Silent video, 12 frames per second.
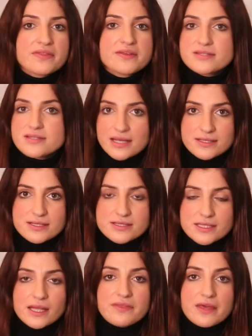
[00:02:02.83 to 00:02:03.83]
other
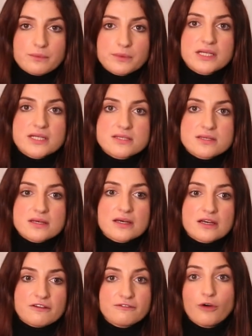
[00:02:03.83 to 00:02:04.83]
sectors that I think we need
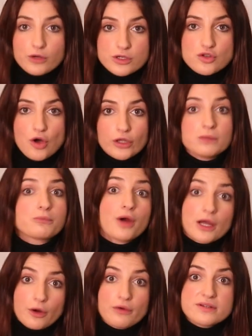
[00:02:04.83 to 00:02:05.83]
to focus on and
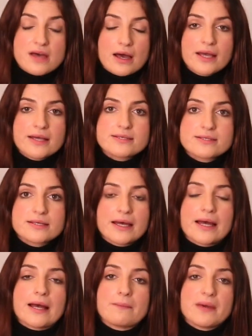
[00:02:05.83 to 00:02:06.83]
prioritize
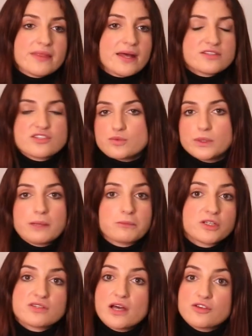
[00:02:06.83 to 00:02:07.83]
um, and that's just what I'm
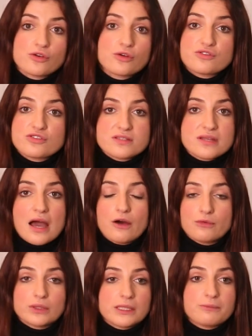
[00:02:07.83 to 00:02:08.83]
going to touch on just
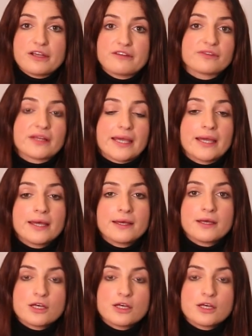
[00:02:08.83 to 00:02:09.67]
now really briefly.